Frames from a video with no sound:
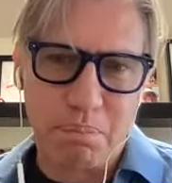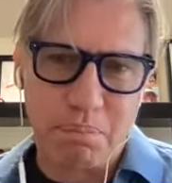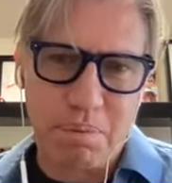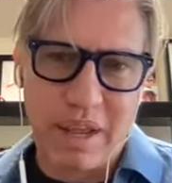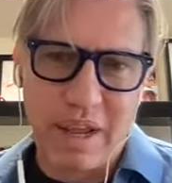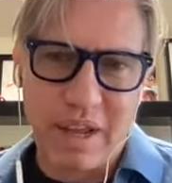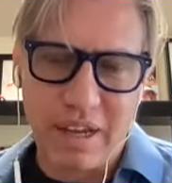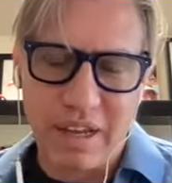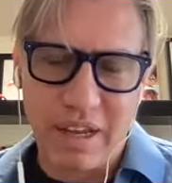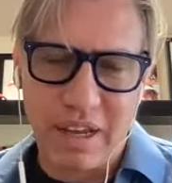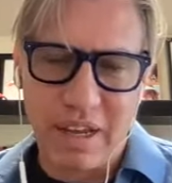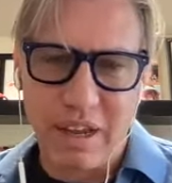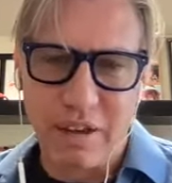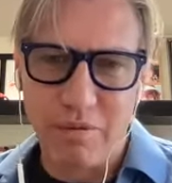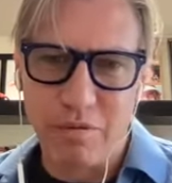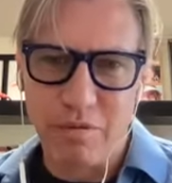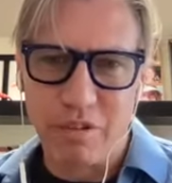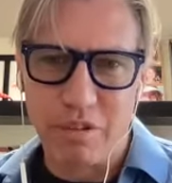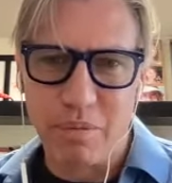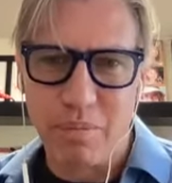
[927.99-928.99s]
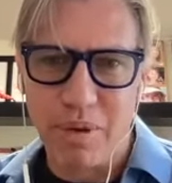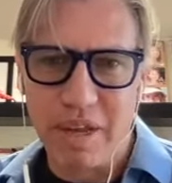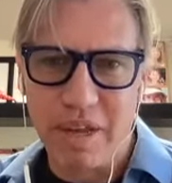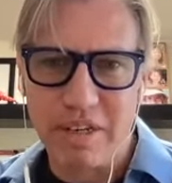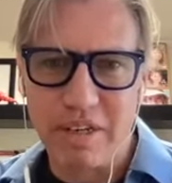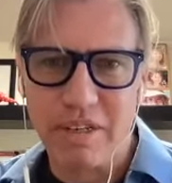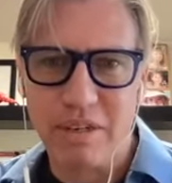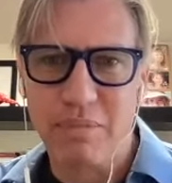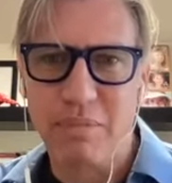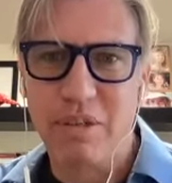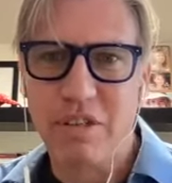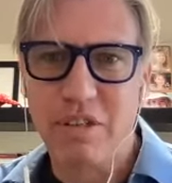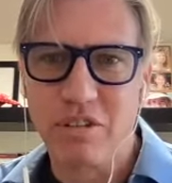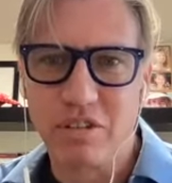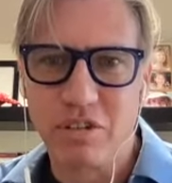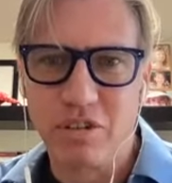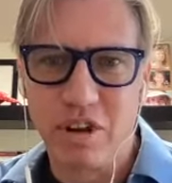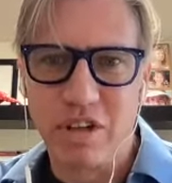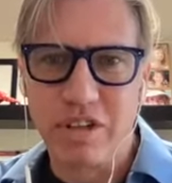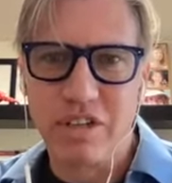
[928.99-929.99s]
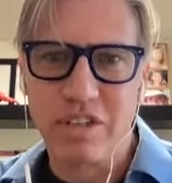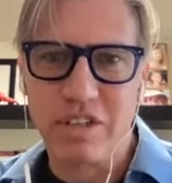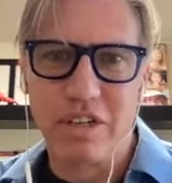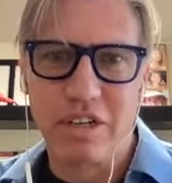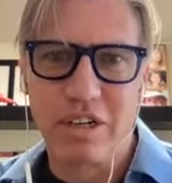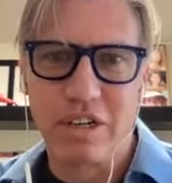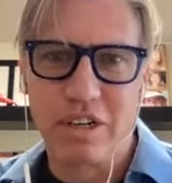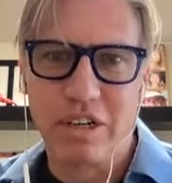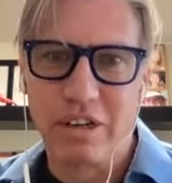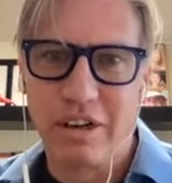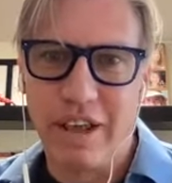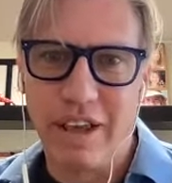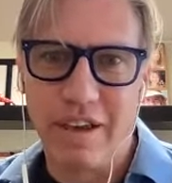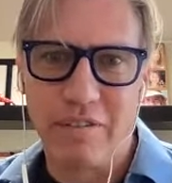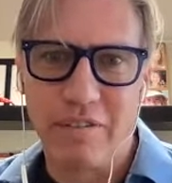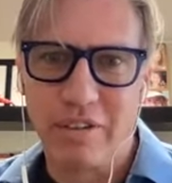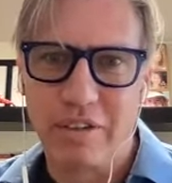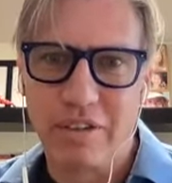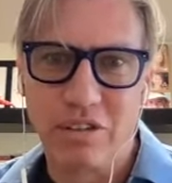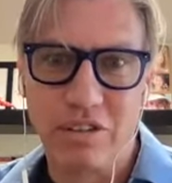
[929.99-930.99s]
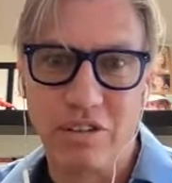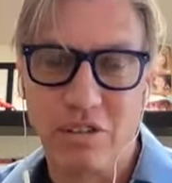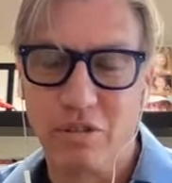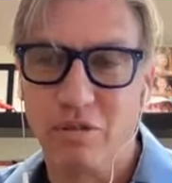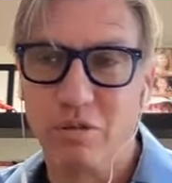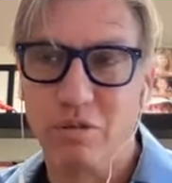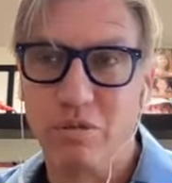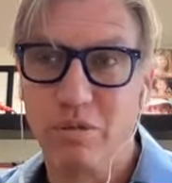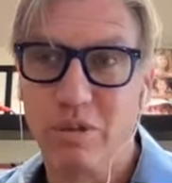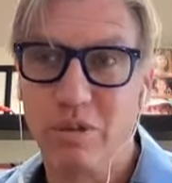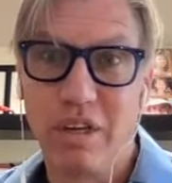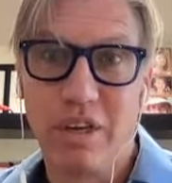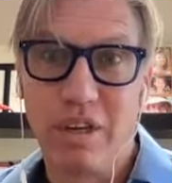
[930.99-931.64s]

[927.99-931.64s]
black eye for the Biden administration and having to